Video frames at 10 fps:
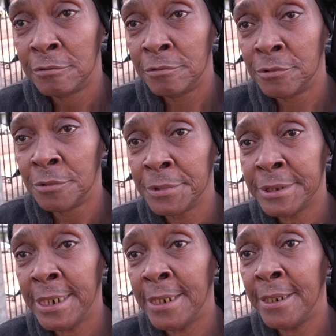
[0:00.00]
You know what I'm
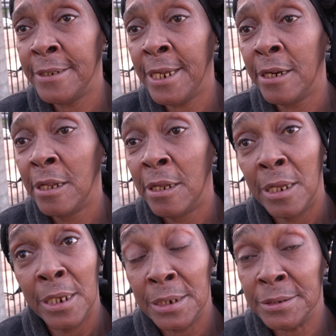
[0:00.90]
saying? And that,
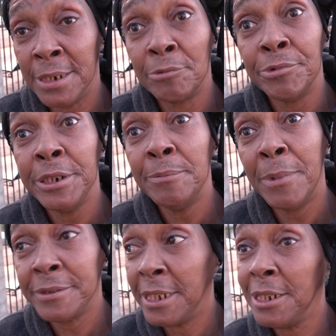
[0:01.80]
and I read
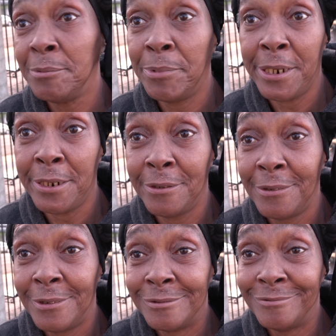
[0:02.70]
my daily bread,
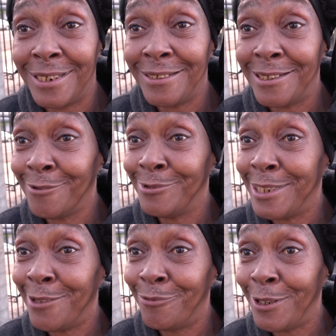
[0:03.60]
not every
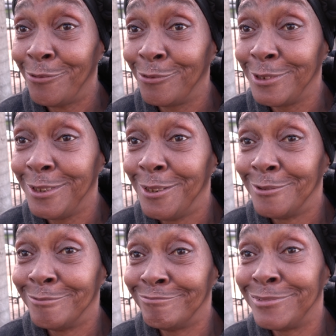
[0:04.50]
day faithfully,
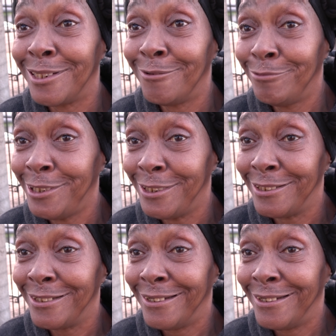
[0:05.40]
but I read it.